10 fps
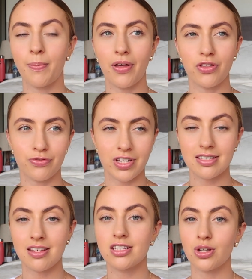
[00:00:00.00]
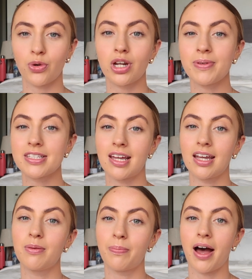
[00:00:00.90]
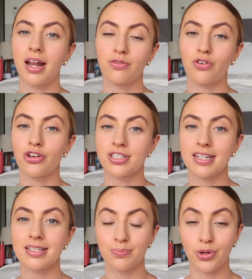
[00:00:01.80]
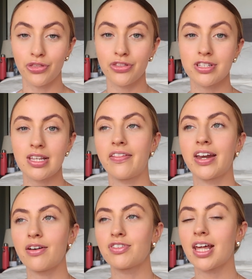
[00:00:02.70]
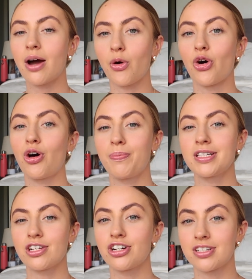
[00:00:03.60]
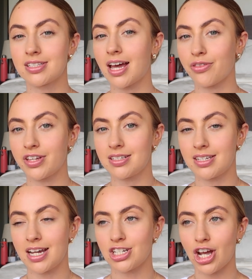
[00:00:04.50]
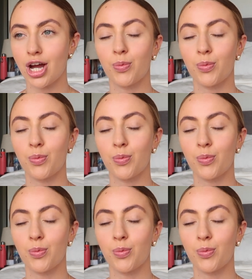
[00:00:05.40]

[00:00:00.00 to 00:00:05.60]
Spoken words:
about the visas, we're going to be staying in Bali for 6 months, and then after that we're hoping to go to Southeast Asia.